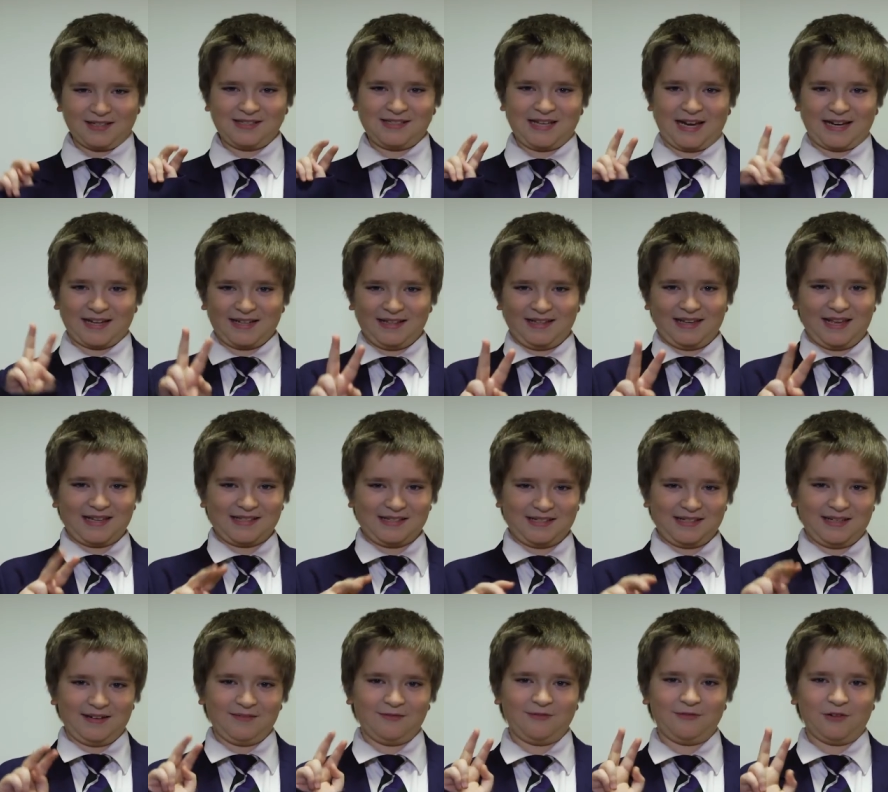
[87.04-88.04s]
second
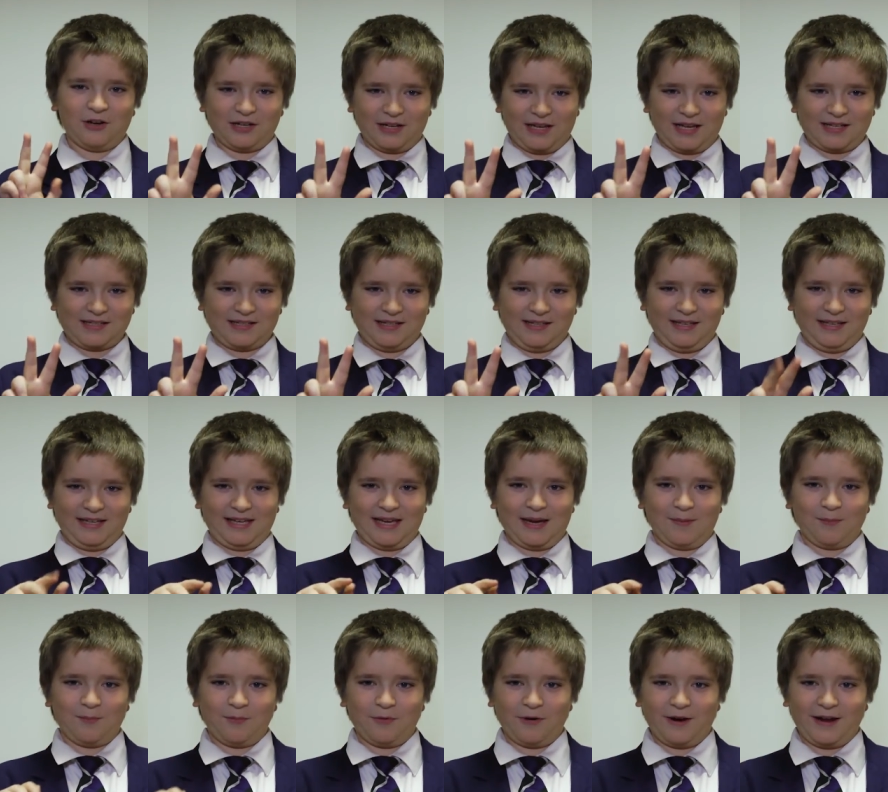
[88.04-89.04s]
lesson and third lesson, you
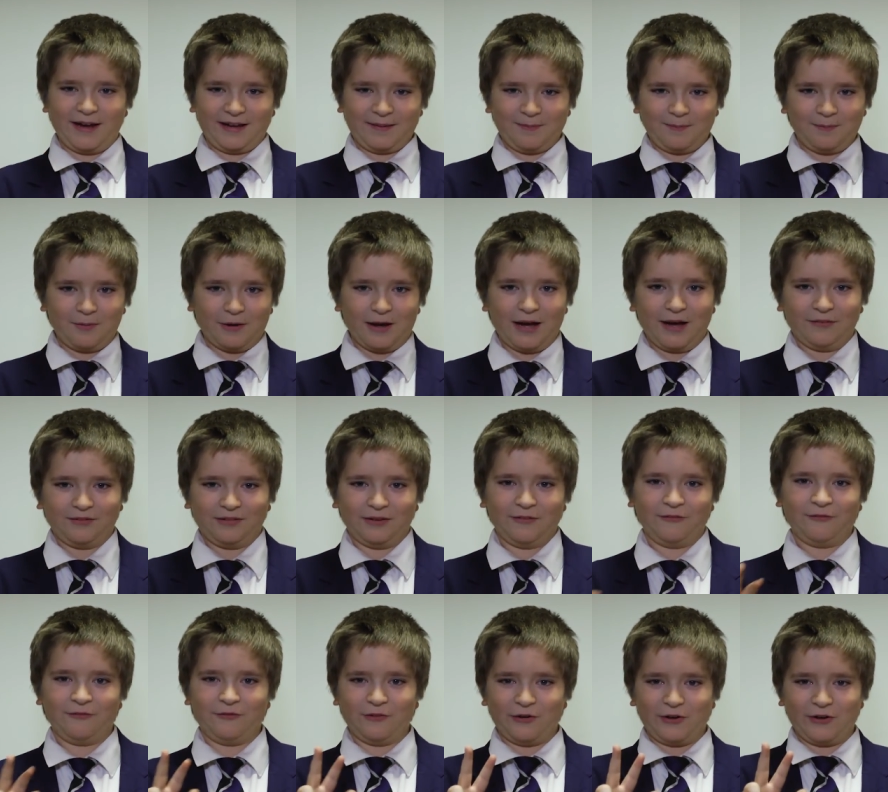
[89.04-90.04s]
get break, but after
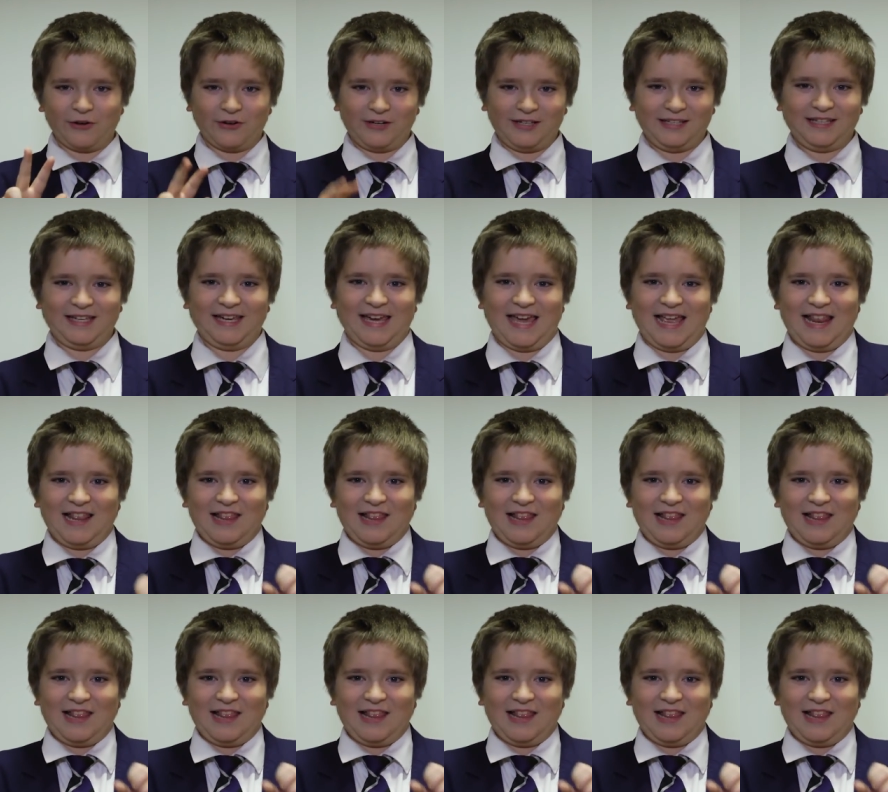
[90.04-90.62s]
third, you get